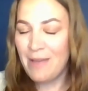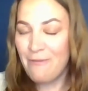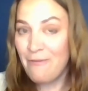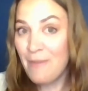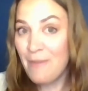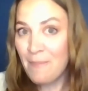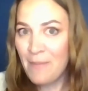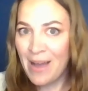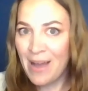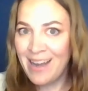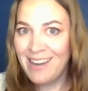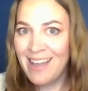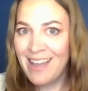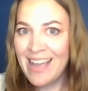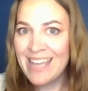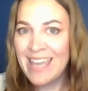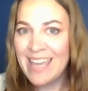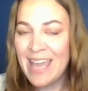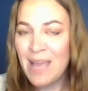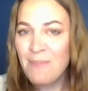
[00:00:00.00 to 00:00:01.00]
for my
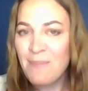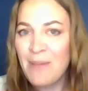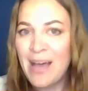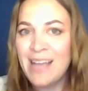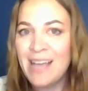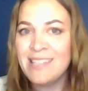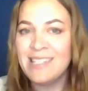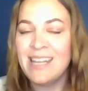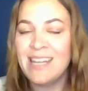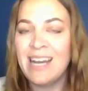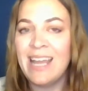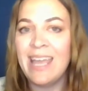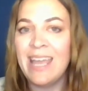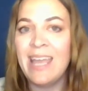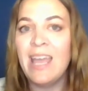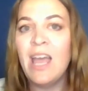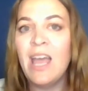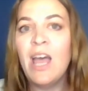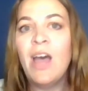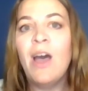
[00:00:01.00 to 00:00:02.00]
liking personally.